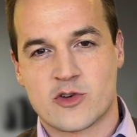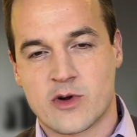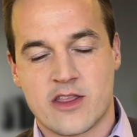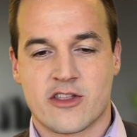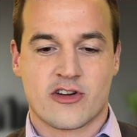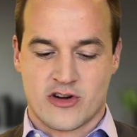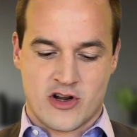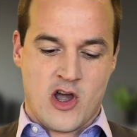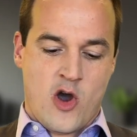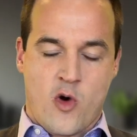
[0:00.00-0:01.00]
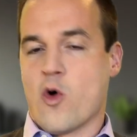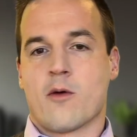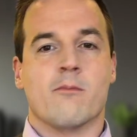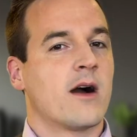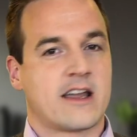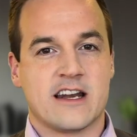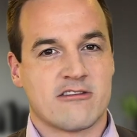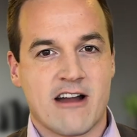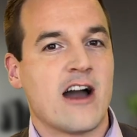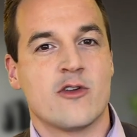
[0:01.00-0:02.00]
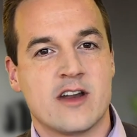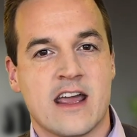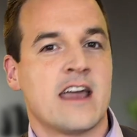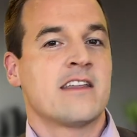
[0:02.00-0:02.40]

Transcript: 23rd, or Monkeying Around Day.